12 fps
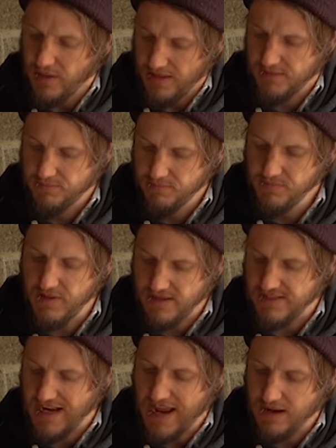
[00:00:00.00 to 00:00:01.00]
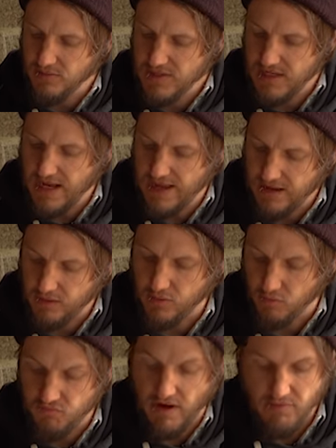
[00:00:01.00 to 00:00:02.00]
but there's an outer layer
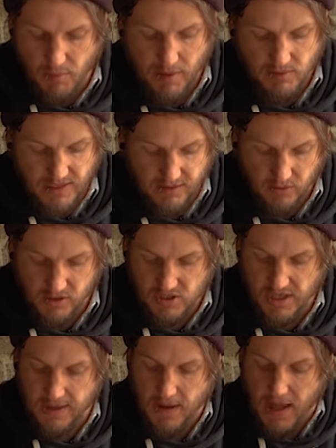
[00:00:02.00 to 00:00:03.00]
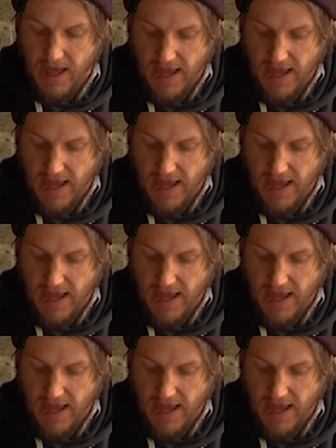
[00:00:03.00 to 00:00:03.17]
called rain repel technology.